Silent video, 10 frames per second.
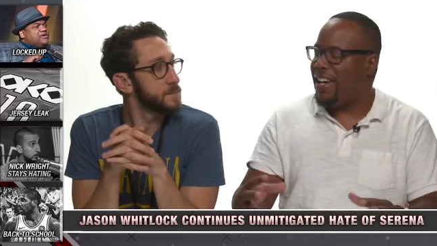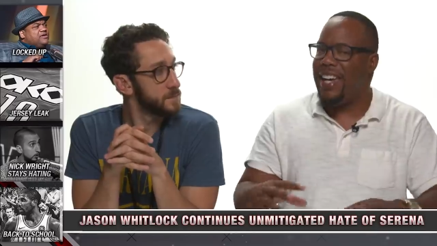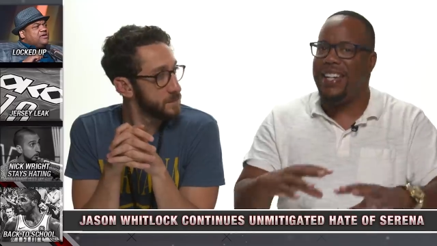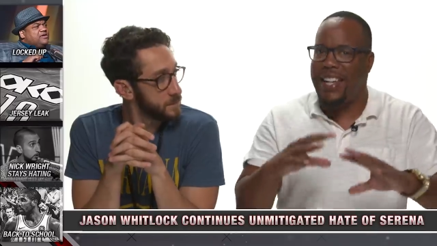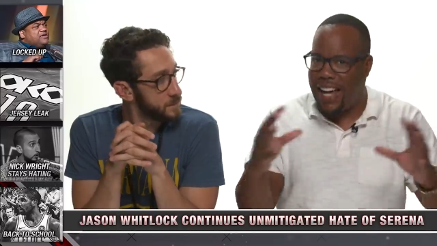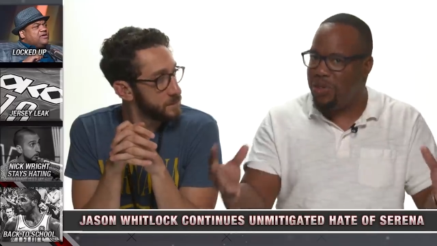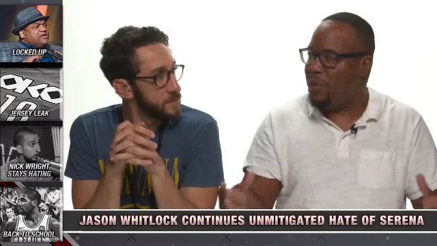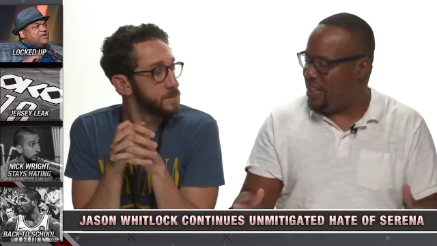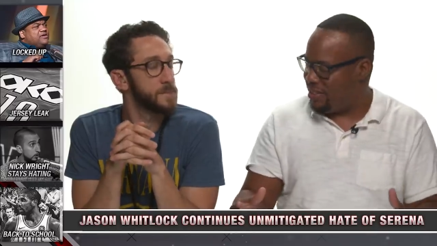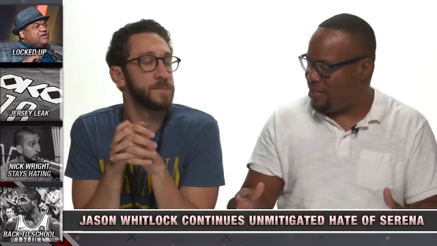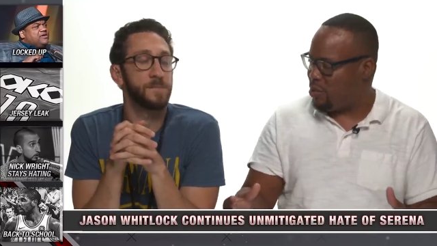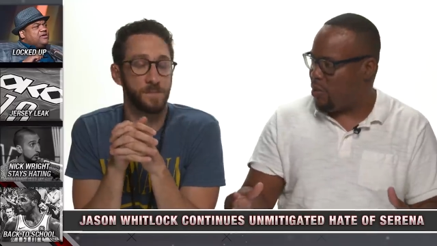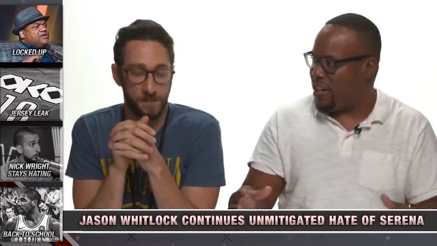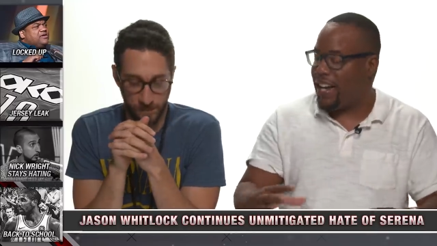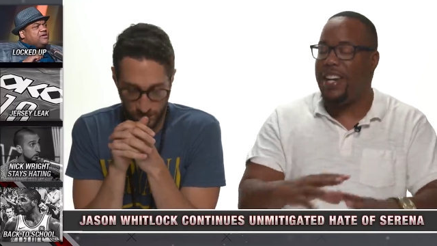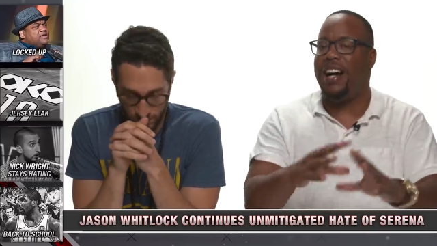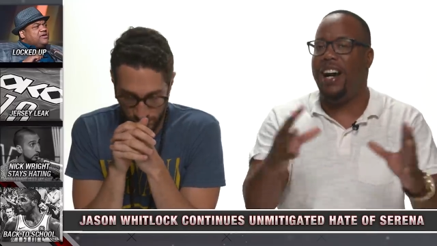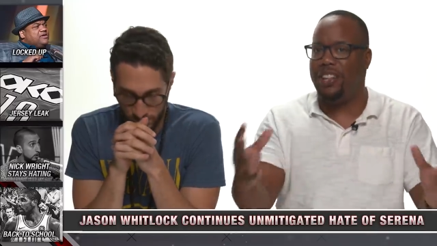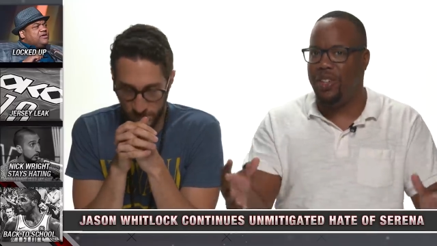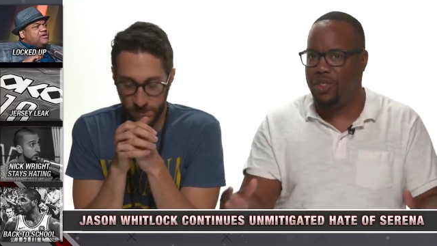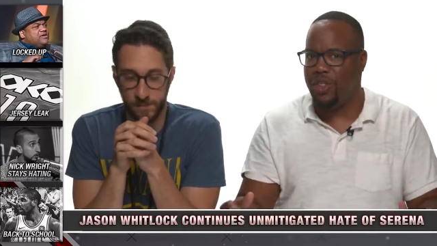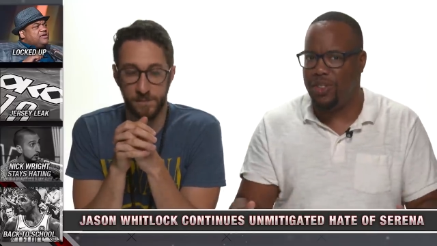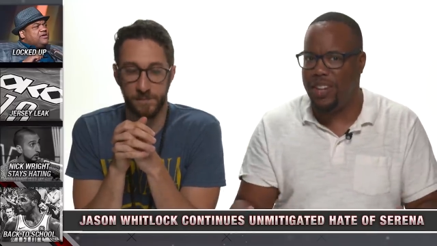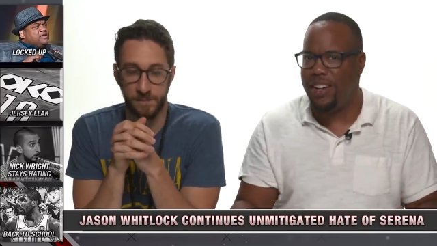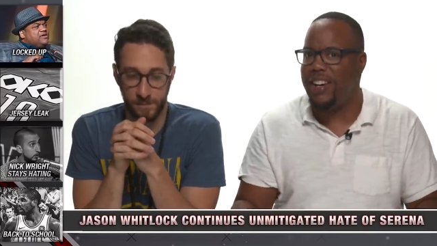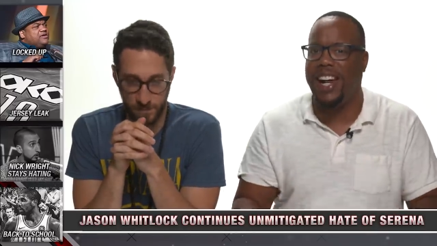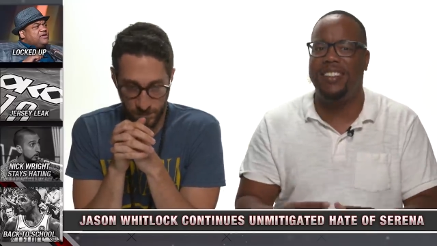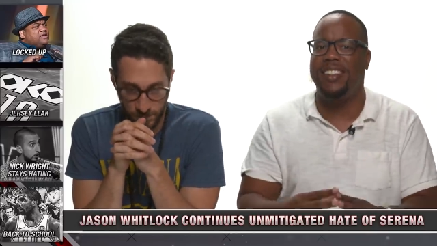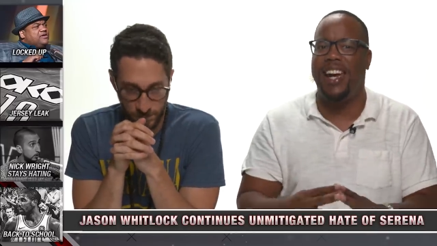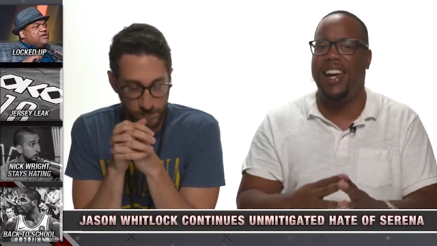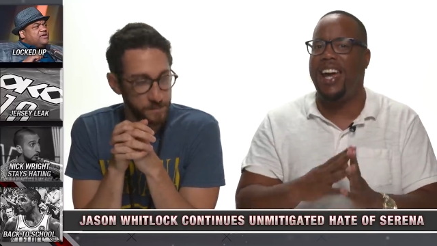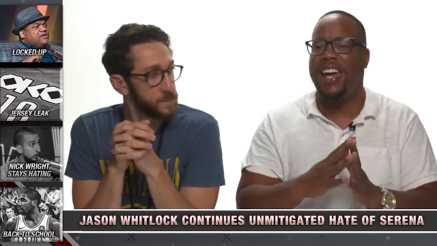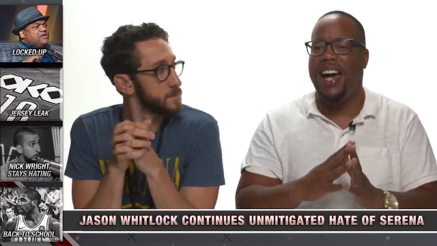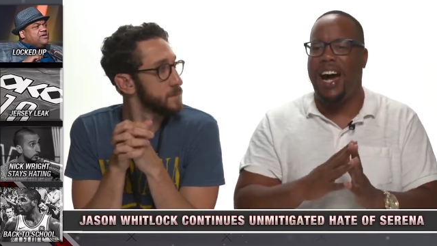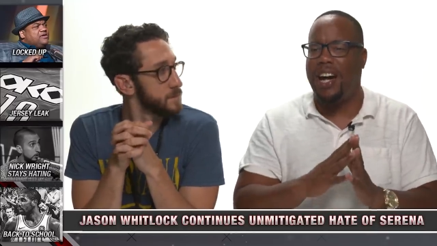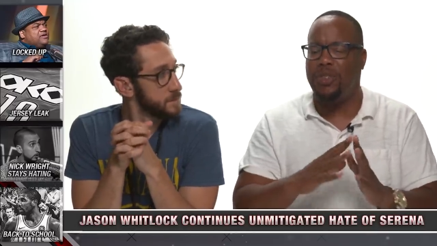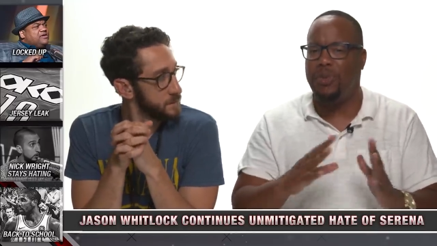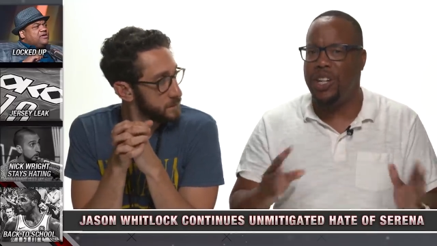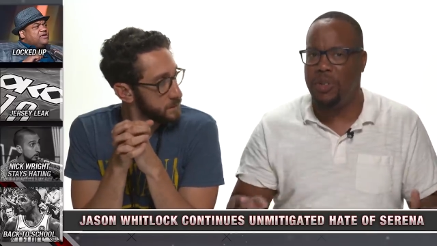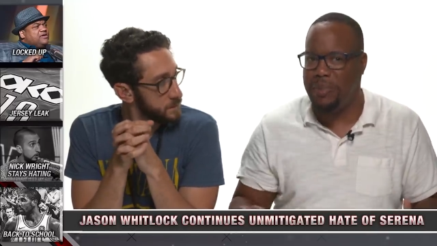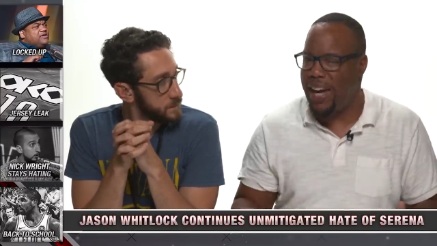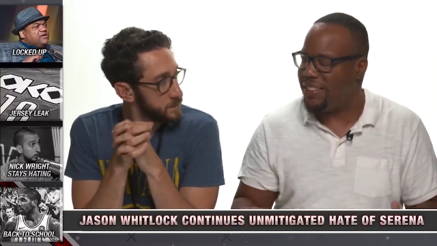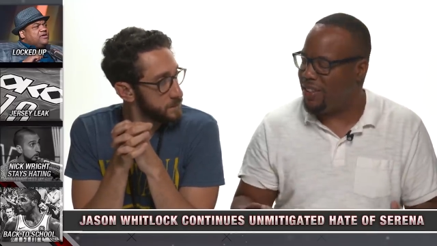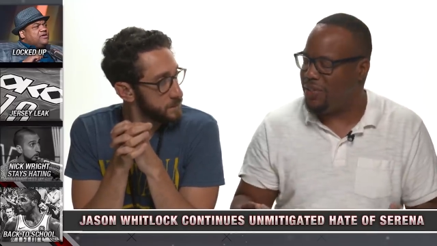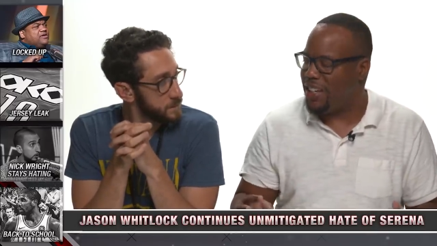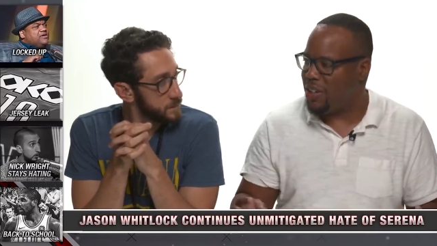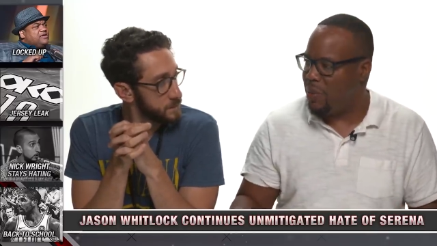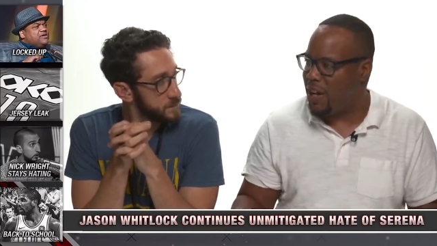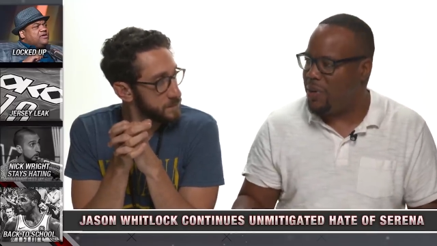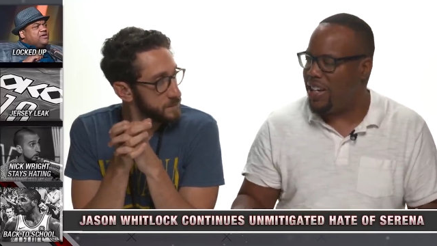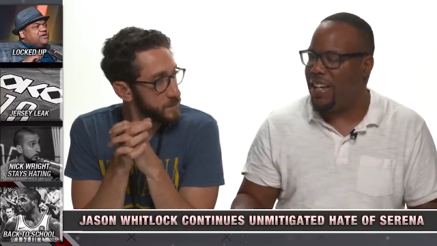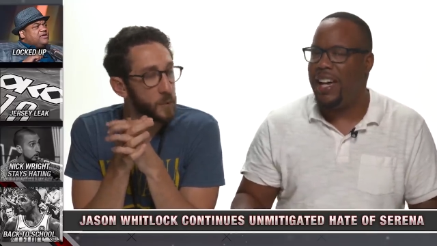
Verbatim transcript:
Speaker 1: And that's what Serena and others are saying. They're not saying, hey, I just want to do bad stuff and get away with it.